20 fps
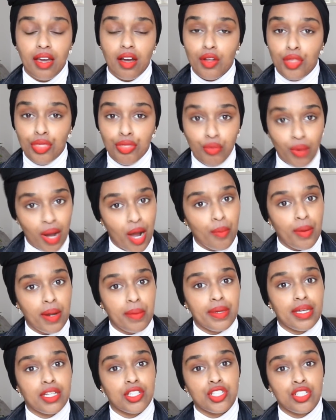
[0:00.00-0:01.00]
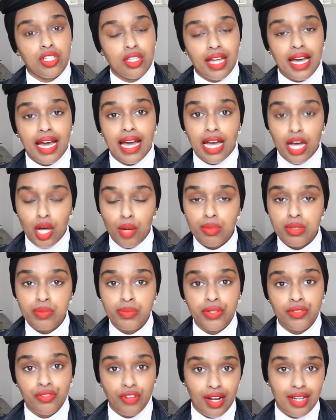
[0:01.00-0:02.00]
throughout my PhD that helped
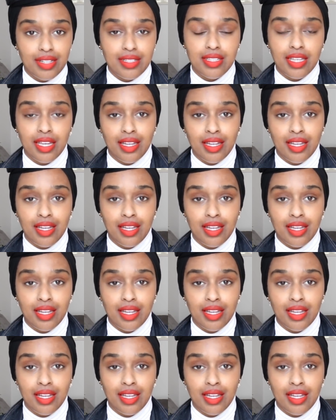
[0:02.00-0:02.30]
me write